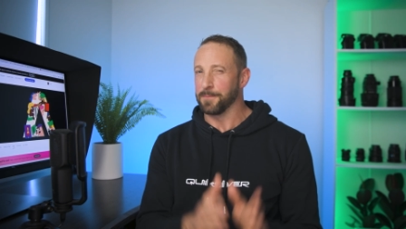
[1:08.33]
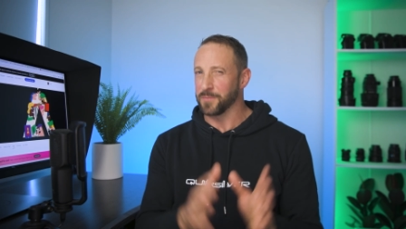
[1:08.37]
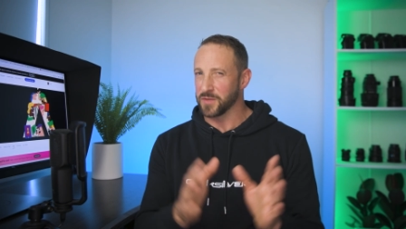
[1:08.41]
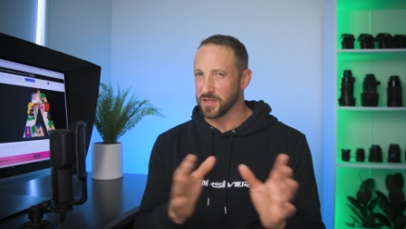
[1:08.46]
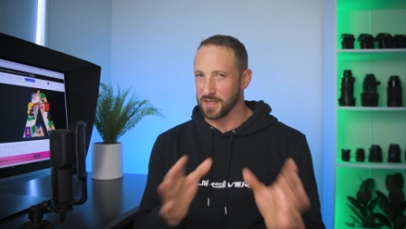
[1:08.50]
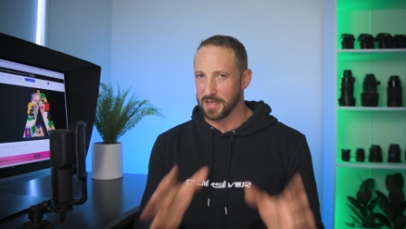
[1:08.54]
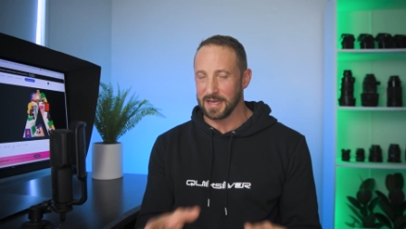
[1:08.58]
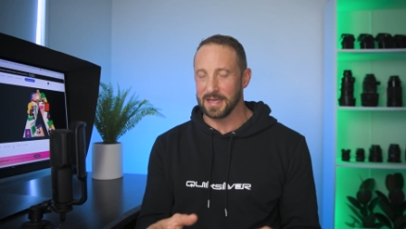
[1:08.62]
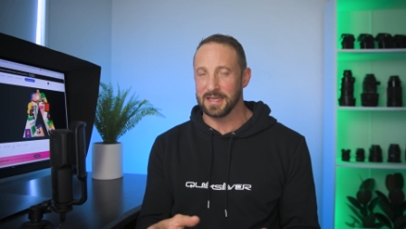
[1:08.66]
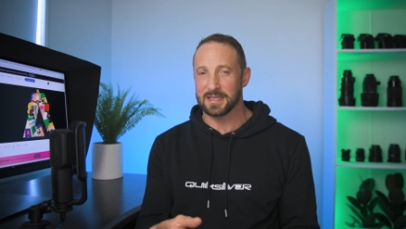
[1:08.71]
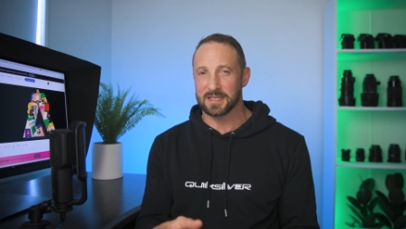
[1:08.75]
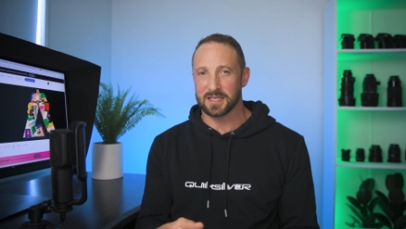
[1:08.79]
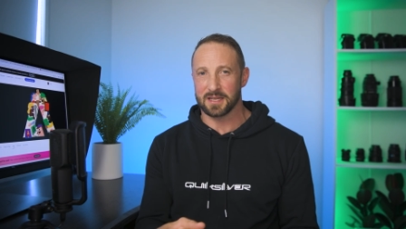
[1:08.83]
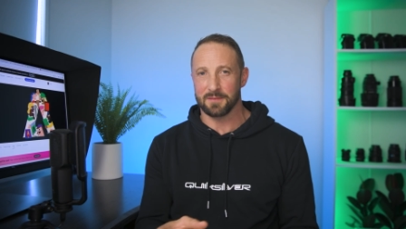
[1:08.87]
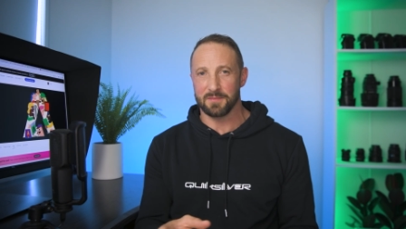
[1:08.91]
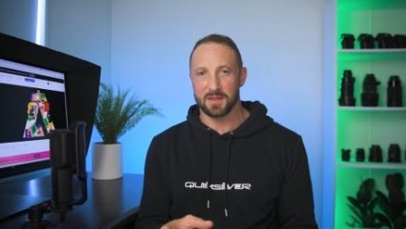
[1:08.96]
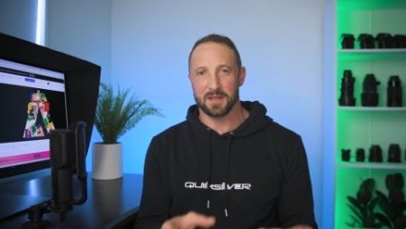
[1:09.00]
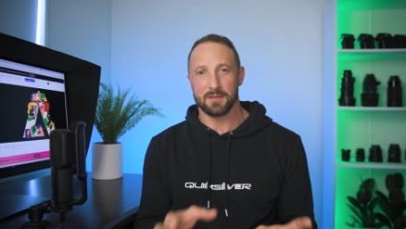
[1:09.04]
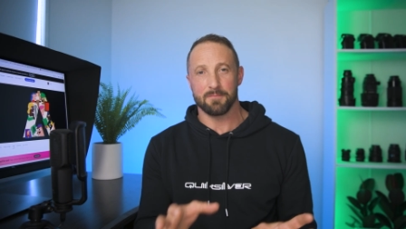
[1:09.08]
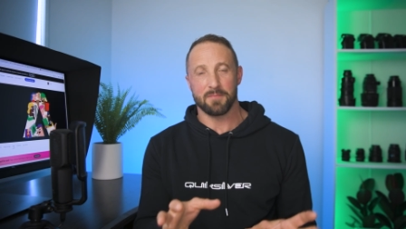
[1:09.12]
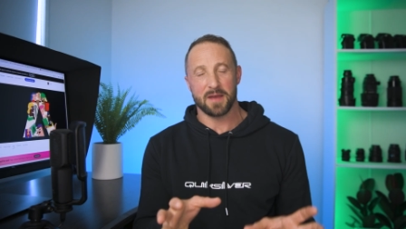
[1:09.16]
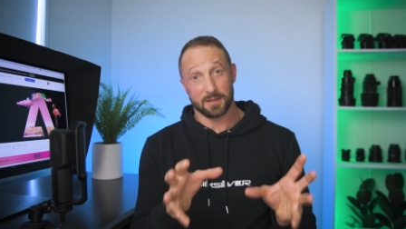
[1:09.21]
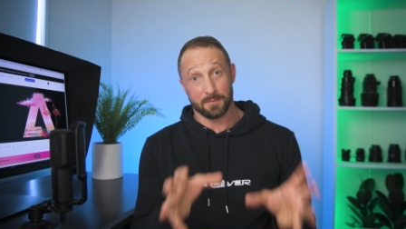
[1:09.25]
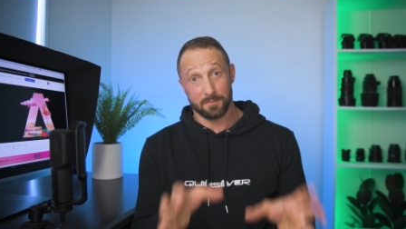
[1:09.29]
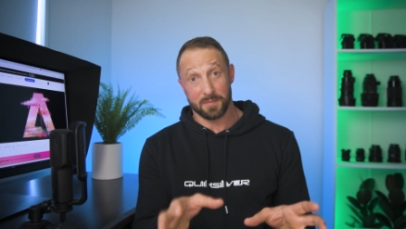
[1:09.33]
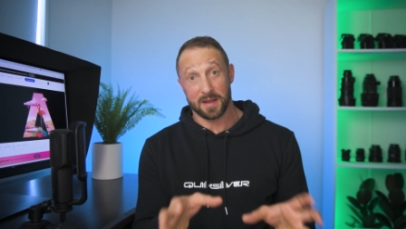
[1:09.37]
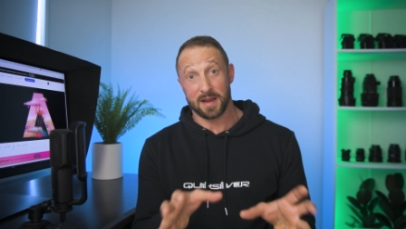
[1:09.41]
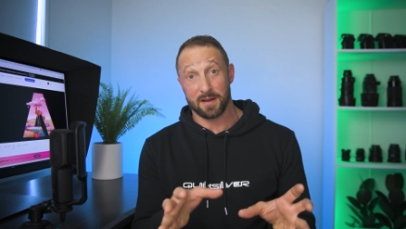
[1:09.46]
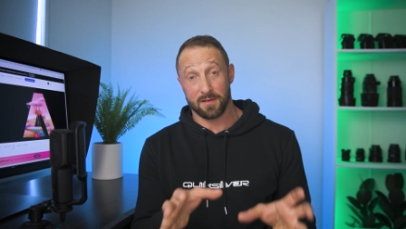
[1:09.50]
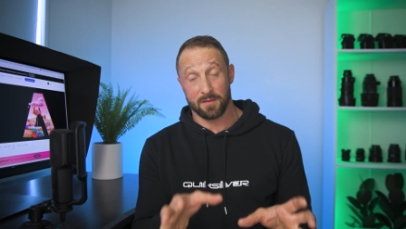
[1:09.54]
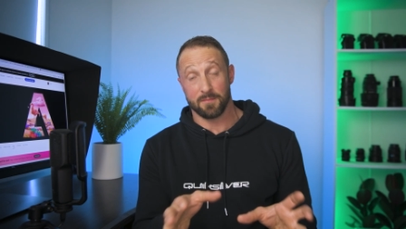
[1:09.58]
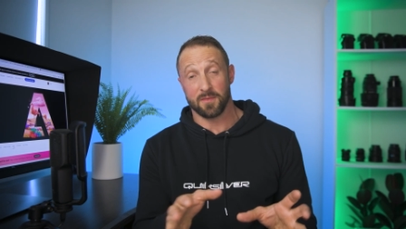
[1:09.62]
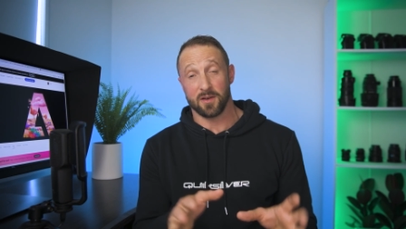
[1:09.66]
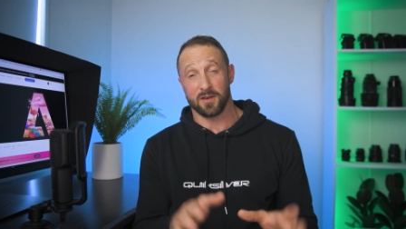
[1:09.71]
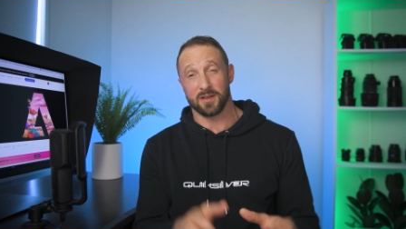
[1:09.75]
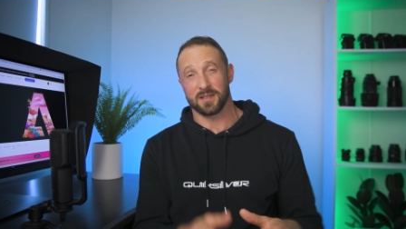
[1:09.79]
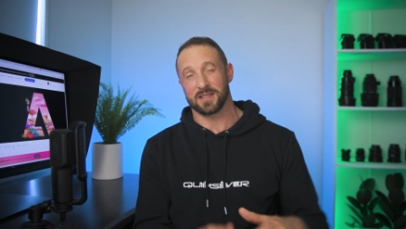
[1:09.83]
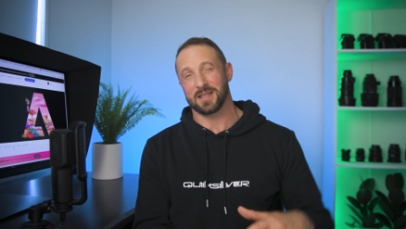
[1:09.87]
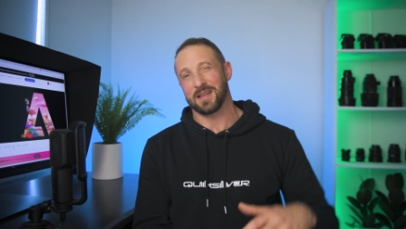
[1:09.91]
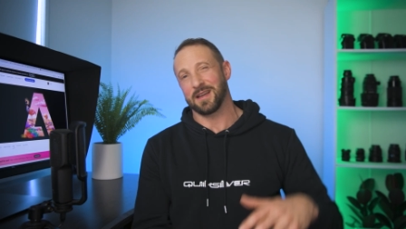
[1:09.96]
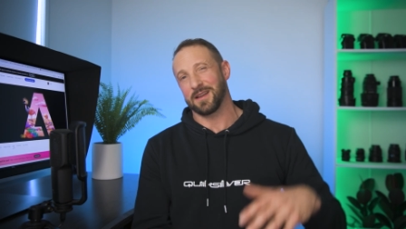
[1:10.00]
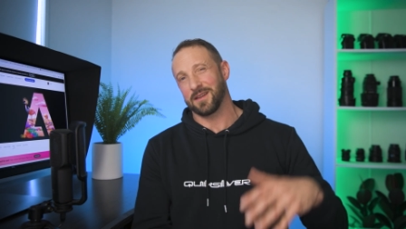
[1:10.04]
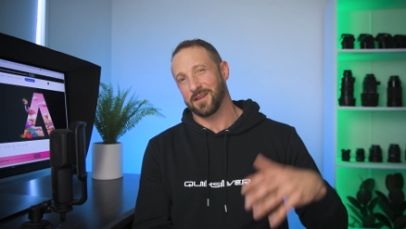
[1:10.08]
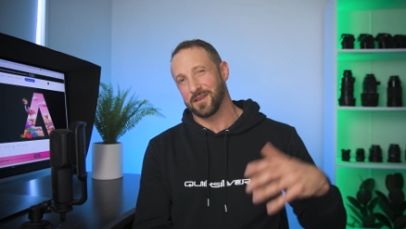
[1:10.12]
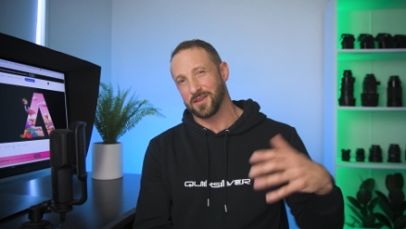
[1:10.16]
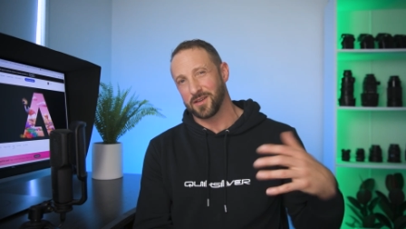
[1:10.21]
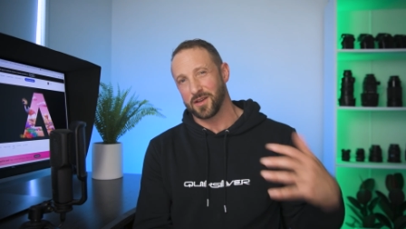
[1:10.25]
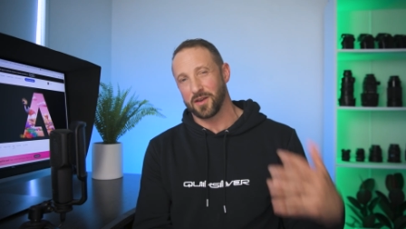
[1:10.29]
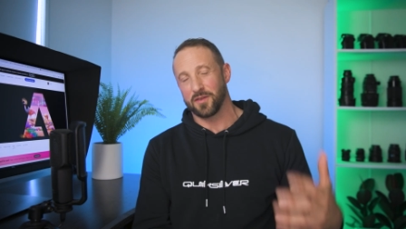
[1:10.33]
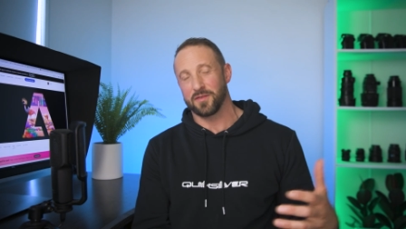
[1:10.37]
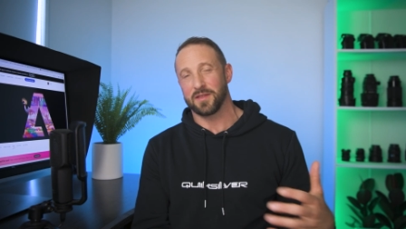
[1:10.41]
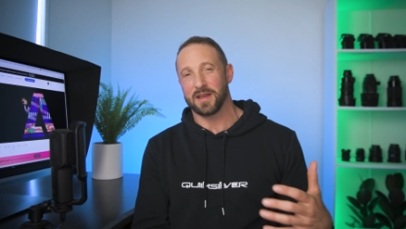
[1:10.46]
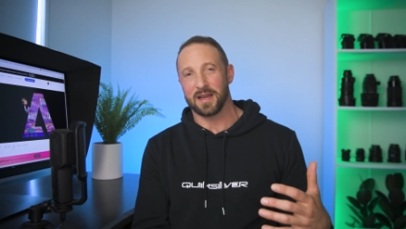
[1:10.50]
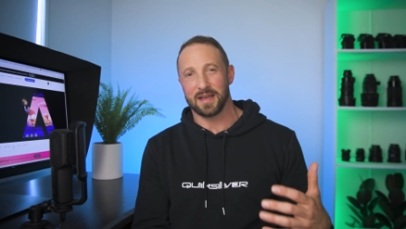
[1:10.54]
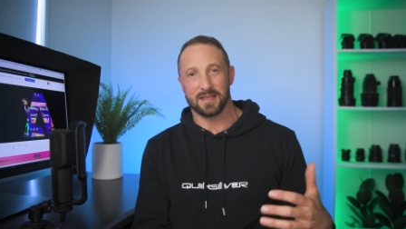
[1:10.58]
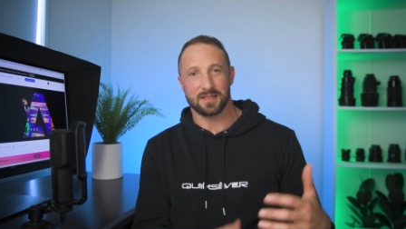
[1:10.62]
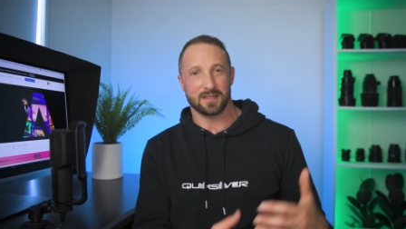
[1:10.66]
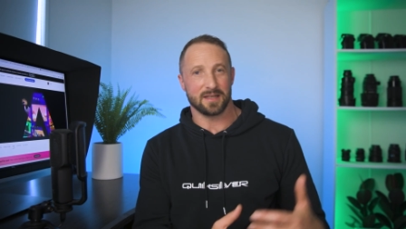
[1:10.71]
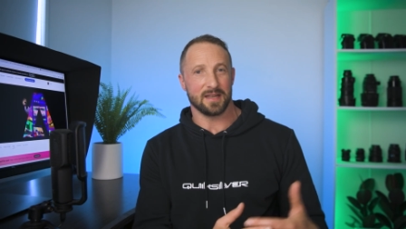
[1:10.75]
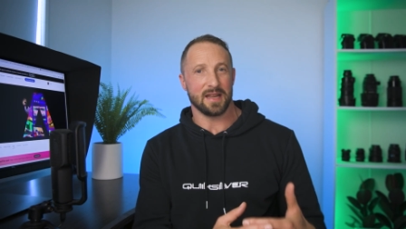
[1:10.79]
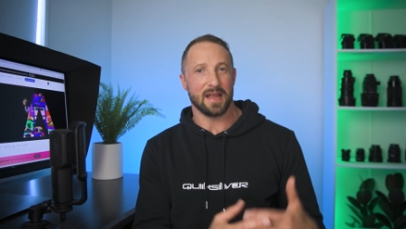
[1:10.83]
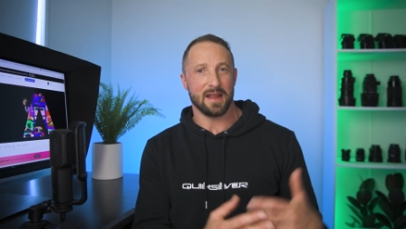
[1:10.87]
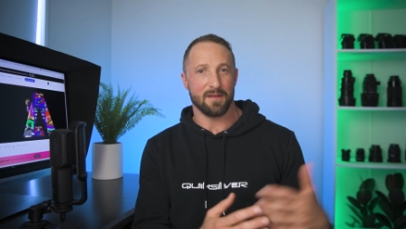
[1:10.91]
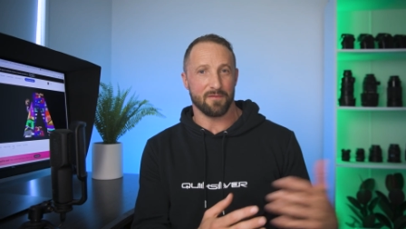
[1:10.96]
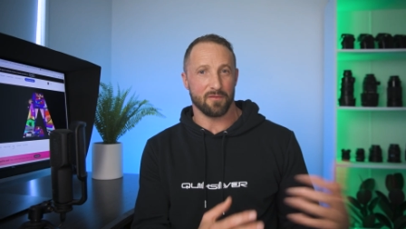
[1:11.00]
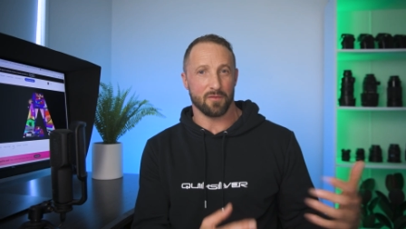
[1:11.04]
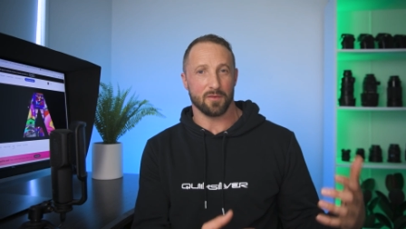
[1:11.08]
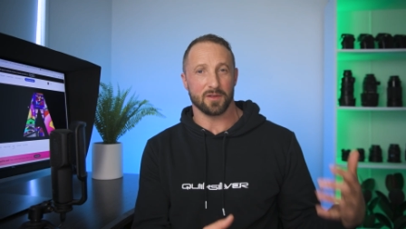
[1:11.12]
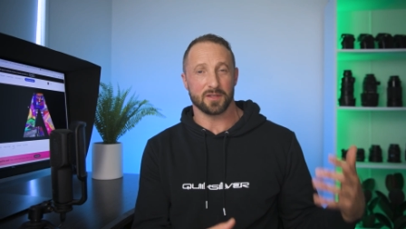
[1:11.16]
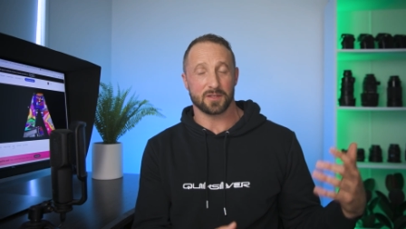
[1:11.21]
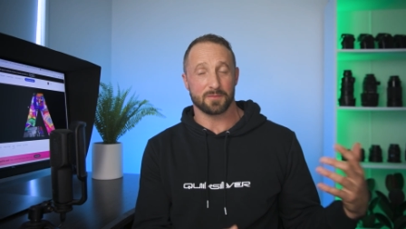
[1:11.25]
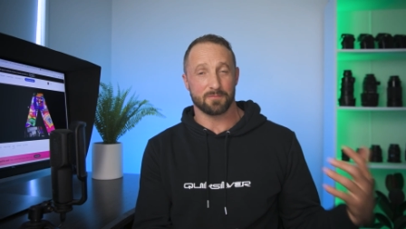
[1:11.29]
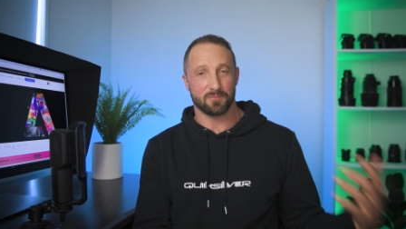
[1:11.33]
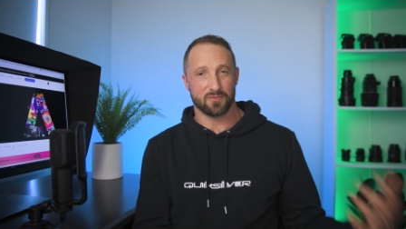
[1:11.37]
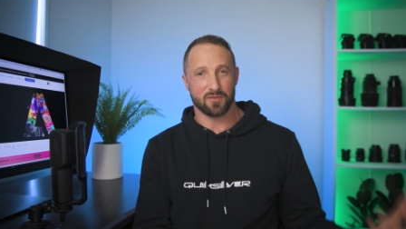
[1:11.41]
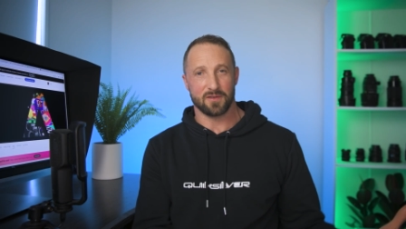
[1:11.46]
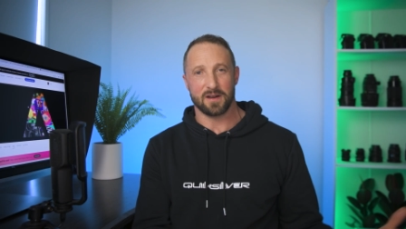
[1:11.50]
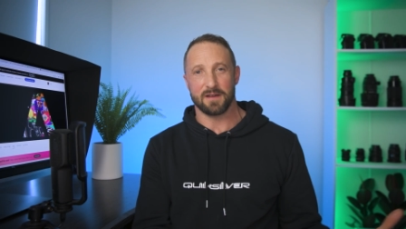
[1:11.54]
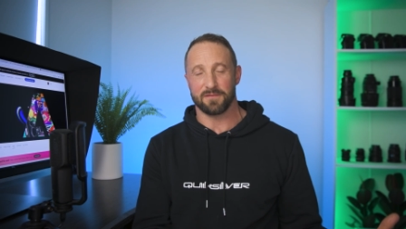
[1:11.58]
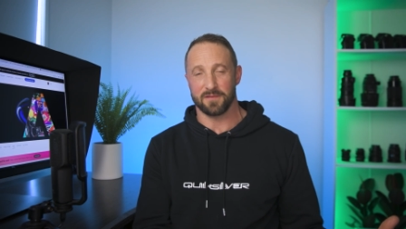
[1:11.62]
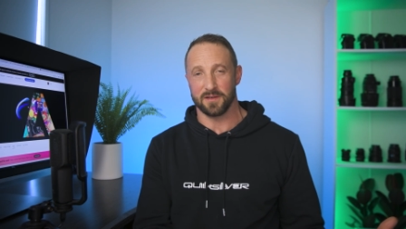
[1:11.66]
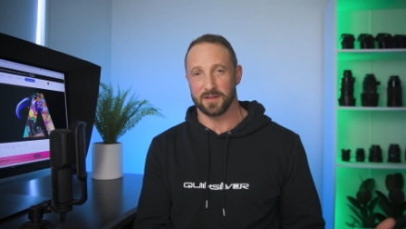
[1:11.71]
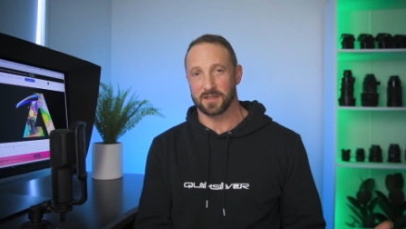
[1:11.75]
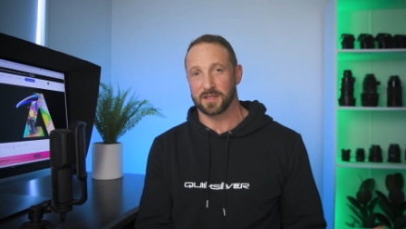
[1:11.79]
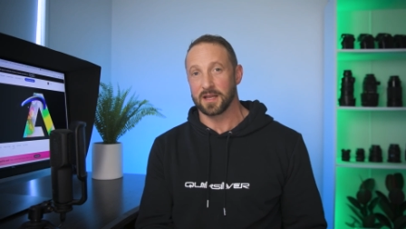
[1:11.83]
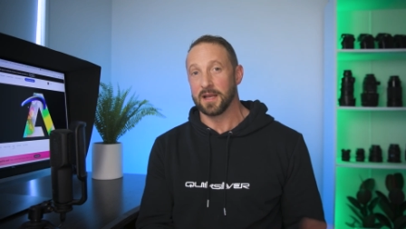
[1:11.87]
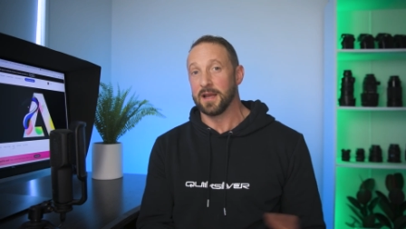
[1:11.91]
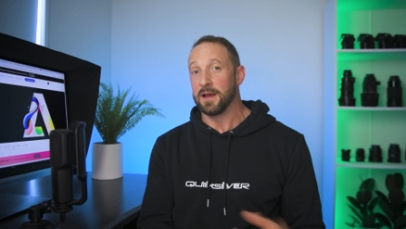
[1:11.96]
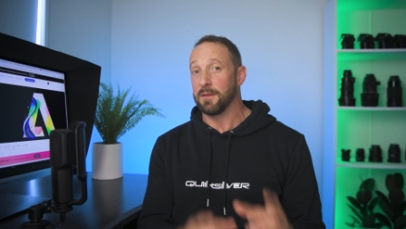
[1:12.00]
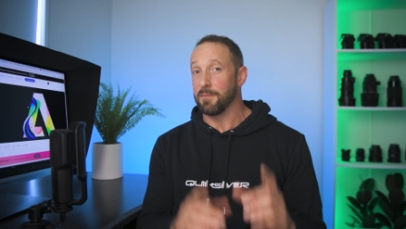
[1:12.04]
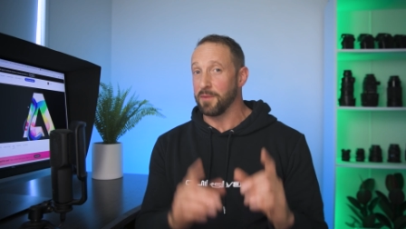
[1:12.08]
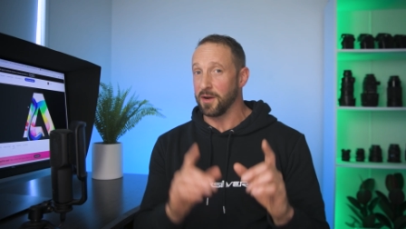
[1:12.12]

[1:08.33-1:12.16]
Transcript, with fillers: So that is something to bear in mind. And I know that isn't everyone's preference,